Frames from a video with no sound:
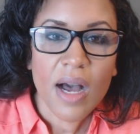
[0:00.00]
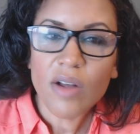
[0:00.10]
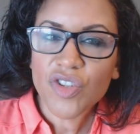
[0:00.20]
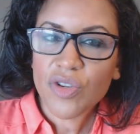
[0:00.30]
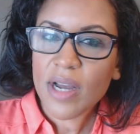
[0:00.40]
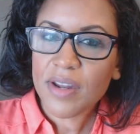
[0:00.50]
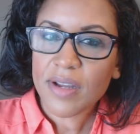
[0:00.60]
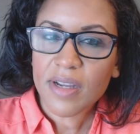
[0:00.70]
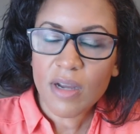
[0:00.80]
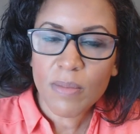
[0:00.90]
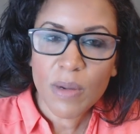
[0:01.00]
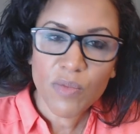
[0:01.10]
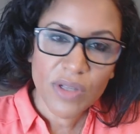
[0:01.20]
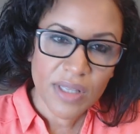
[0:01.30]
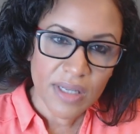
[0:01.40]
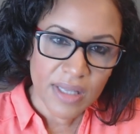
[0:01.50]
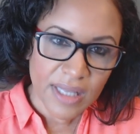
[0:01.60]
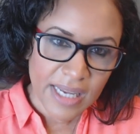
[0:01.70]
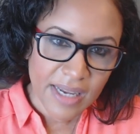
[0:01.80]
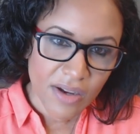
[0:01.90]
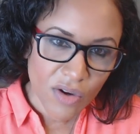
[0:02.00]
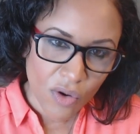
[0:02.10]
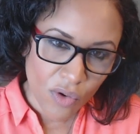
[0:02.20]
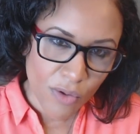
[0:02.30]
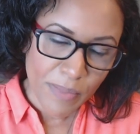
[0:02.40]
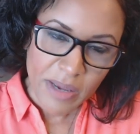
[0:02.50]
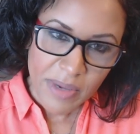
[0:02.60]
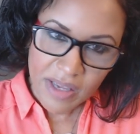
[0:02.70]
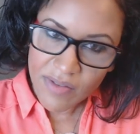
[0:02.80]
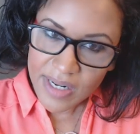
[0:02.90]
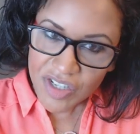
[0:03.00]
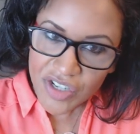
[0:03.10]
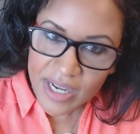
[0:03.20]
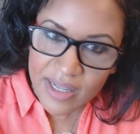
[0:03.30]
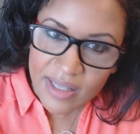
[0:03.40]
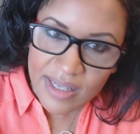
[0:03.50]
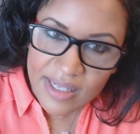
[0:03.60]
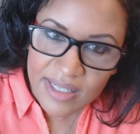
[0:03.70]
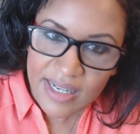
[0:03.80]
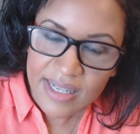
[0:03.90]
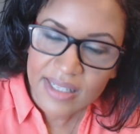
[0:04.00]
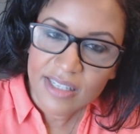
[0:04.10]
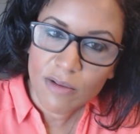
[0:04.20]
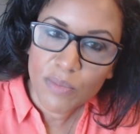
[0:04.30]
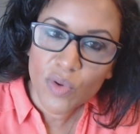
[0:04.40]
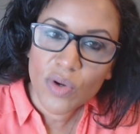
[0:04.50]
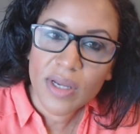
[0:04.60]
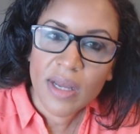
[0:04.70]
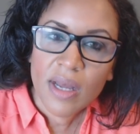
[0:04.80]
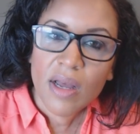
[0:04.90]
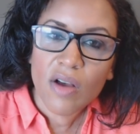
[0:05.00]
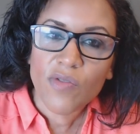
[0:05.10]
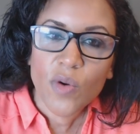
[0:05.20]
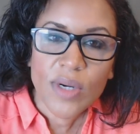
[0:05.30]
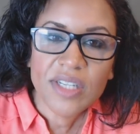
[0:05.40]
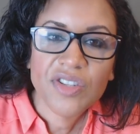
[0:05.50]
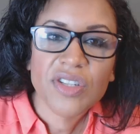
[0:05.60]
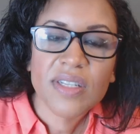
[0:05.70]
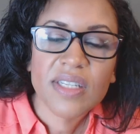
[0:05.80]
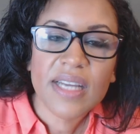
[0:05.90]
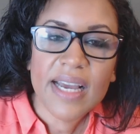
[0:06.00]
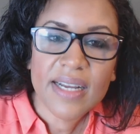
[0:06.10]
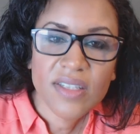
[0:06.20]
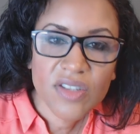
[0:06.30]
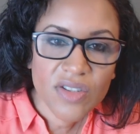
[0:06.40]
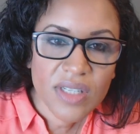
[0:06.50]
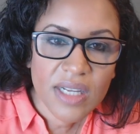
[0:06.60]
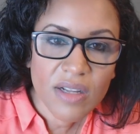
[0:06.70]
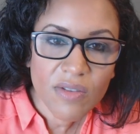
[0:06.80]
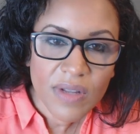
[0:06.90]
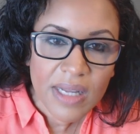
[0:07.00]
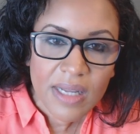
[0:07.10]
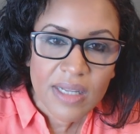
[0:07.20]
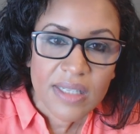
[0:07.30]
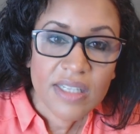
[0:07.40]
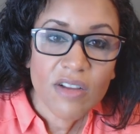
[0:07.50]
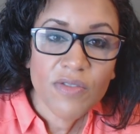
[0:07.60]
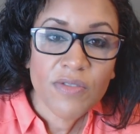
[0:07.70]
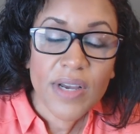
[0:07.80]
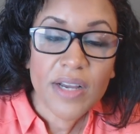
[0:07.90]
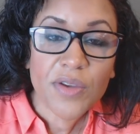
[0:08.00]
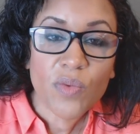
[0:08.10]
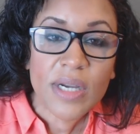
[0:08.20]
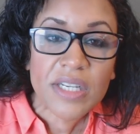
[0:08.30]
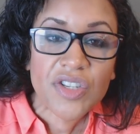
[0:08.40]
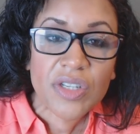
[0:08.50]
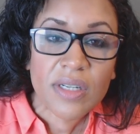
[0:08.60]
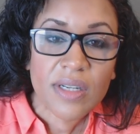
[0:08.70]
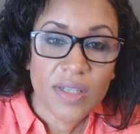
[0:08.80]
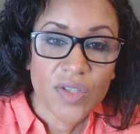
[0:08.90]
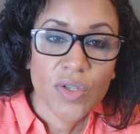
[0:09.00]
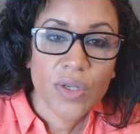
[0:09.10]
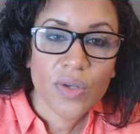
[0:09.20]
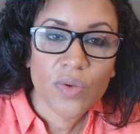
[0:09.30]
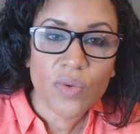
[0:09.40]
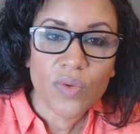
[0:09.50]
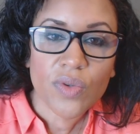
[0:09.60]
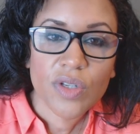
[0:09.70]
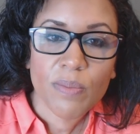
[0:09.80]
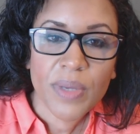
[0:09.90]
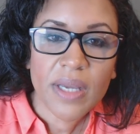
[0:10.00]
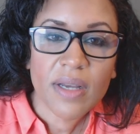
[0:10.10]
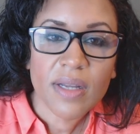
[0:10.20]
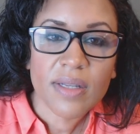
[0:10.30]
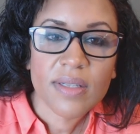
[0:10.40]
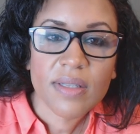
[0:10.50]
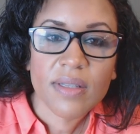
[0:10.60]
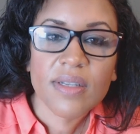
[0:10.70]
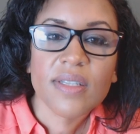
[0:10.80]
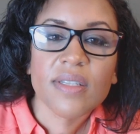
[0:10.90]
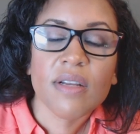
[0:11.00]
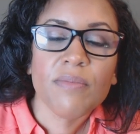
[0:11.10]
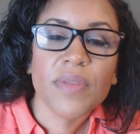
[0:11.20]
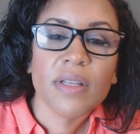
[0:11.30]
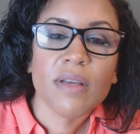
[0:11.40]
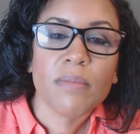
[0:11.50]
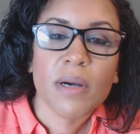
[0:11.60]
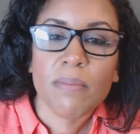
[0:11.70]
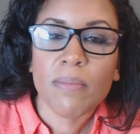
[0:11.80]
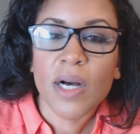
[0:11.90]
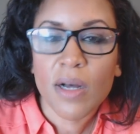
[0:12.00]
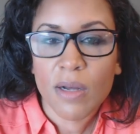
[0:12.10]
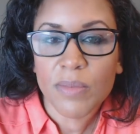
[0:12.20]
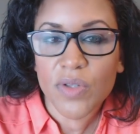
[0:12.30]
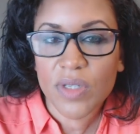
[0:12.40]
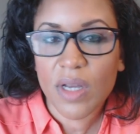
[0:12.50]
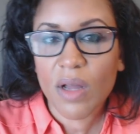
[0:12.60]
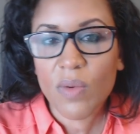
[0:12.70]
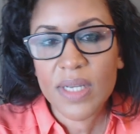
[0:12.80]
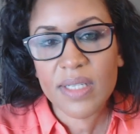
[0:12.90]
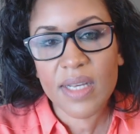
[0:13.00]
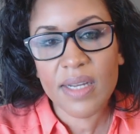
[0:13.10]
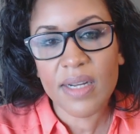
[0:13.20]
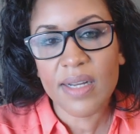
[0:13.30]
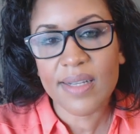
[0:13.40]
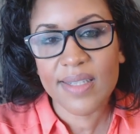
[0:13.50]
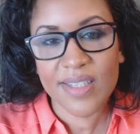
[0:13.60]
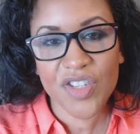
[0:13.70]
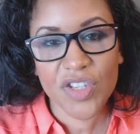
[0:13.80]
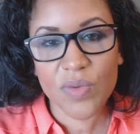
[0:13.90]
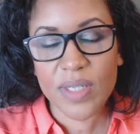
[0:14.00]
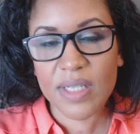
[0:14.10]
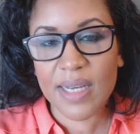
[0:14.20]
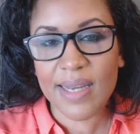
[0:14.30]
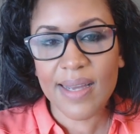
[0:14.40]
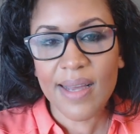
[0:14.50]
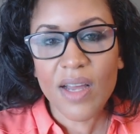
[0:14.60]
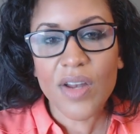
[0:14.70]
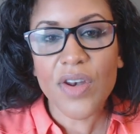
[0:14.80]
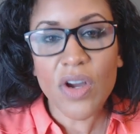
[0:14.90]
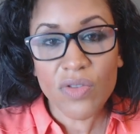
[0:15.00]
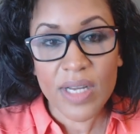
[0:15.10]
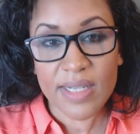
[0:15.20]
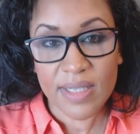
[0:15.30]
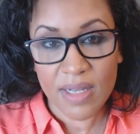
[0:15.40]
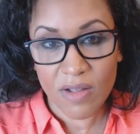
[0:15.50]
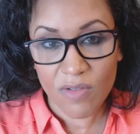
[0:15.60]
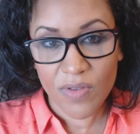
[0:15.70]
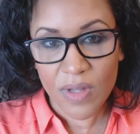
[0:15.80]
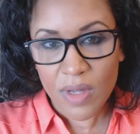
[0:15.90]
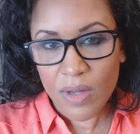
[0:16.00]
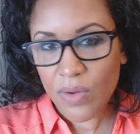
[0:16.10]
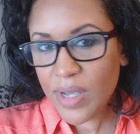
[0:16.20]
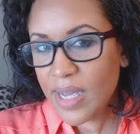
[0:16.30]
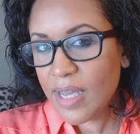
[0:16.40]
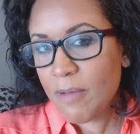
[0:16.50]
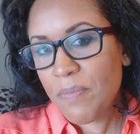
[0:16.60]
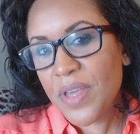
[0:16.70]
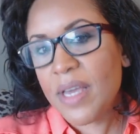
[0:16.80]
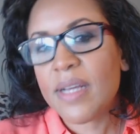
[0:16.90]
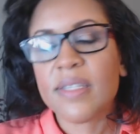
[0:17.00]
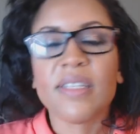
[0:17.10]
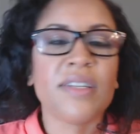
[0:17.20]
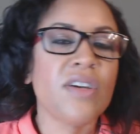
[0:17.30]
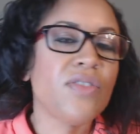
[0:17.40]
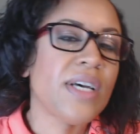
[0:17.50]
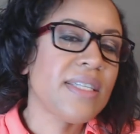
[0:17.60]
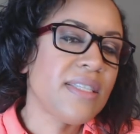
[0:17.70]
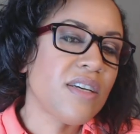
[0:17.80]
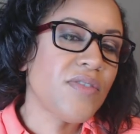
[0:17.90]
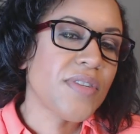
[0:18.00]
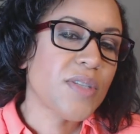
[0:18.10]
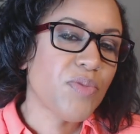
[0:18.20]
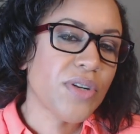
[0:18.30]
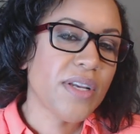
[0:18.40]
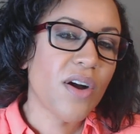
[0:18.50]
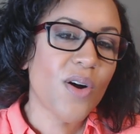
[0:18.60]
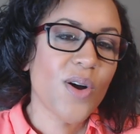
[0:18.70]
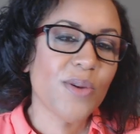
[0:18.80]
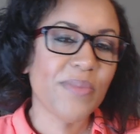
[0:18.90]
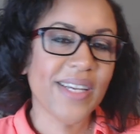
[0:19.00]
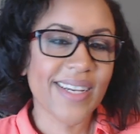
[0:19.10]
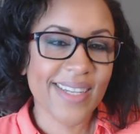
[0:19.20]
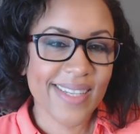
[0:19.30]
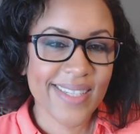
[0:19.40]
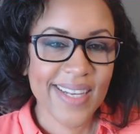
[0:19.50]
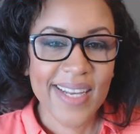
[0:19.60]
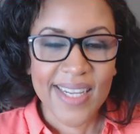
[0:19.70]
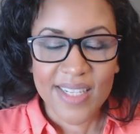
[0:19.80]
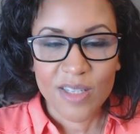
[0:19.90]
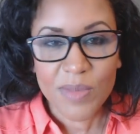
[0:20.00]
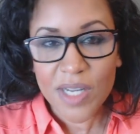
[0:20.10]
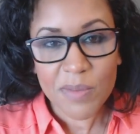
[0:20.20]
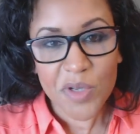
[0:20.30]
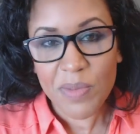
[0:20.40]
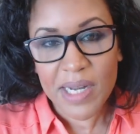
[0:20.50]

I'll try to come up with a link or maybe even a checklist at some point of questions to ask yourself. Self evaluation is huge because there's something that my mom used to always say to us, and she would say, know thyself. Okay. And to know thyself is pretty hard because sometimes you